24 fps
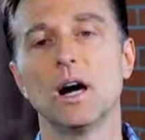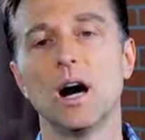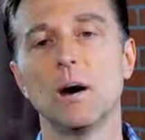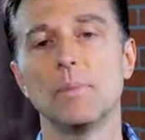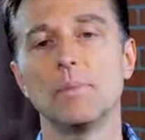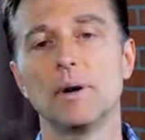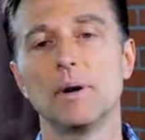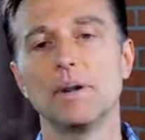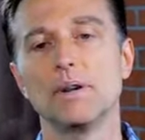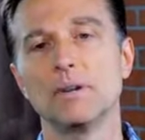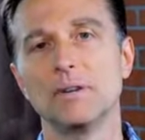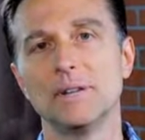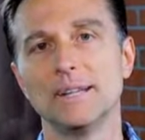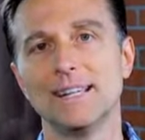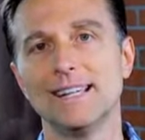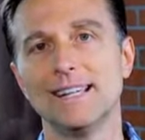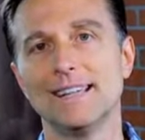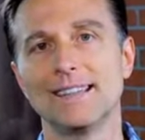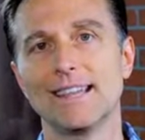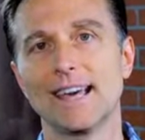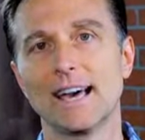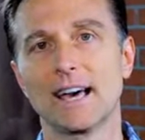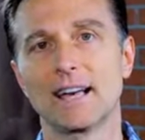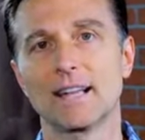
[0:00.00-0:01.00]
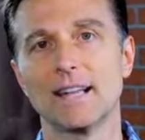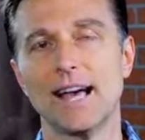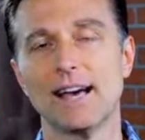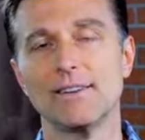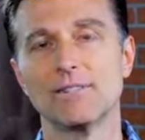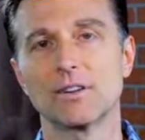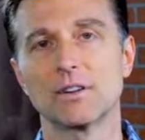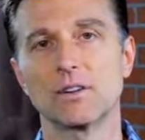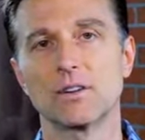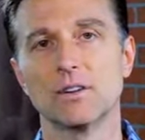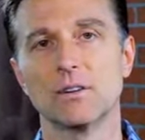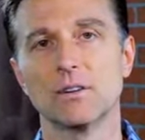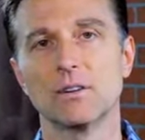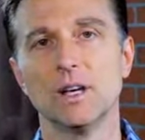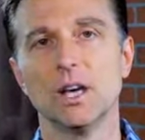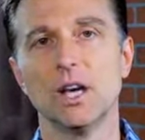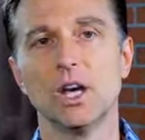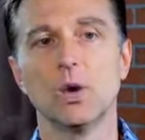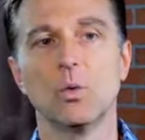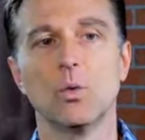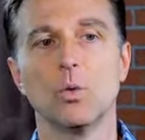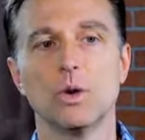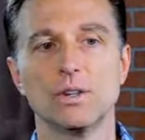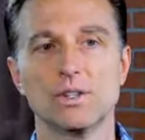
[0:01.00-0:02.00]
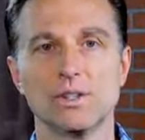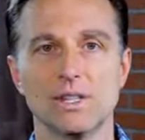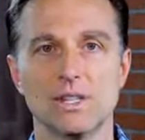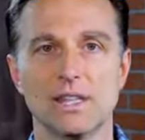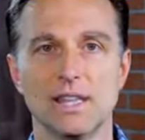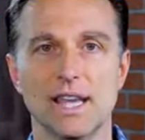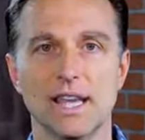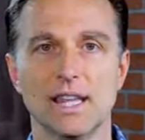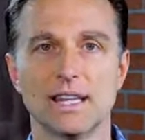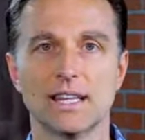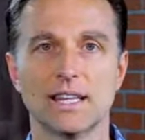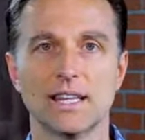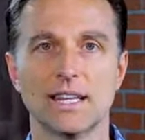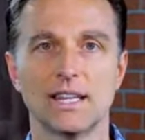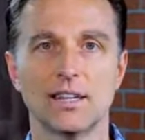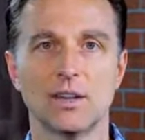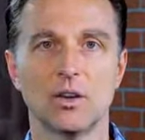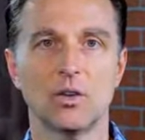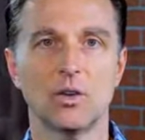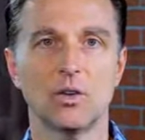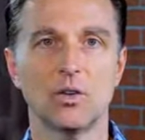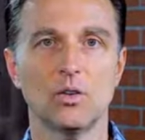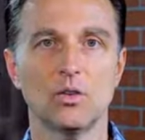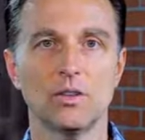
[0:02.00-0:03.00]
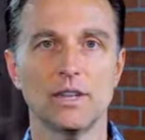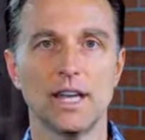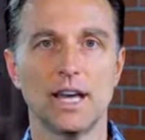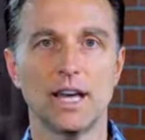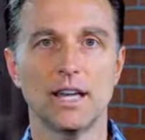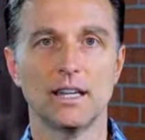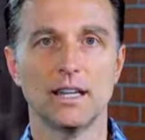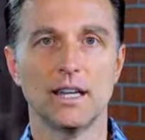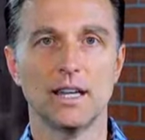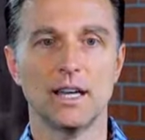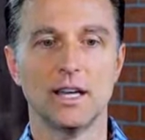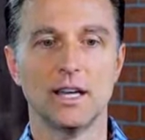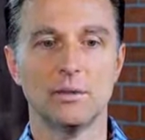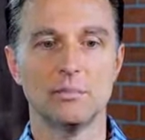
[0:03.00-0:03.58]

up underneath that clavicle, which then can hold that